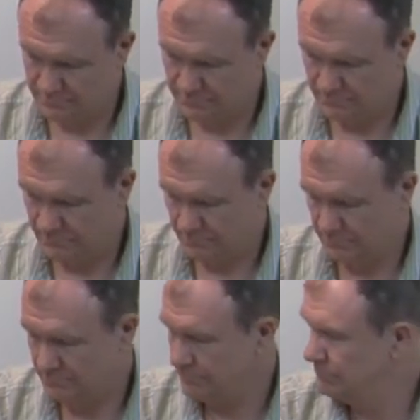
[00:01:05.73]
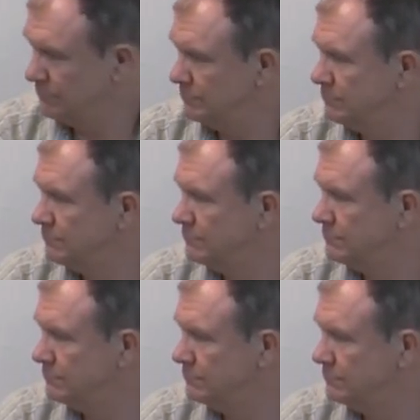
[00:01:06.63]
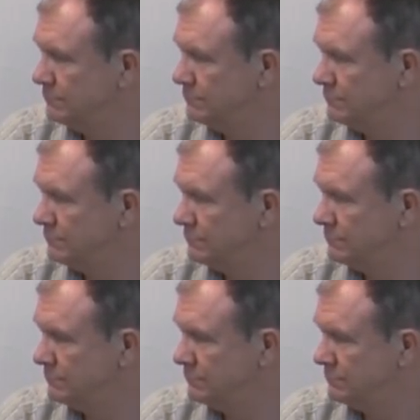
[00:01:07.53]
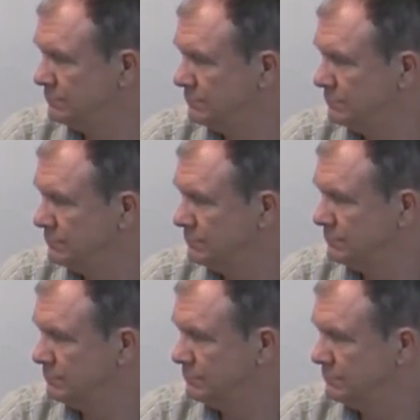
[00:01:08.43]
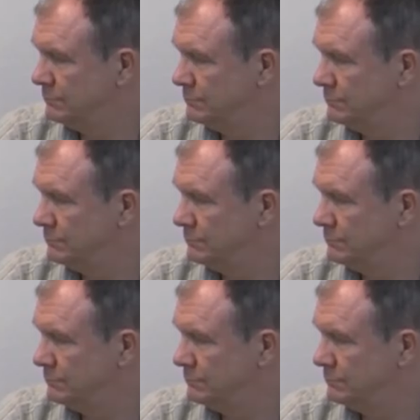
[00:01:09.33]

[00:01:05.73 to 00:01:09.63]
This person isn't speaking.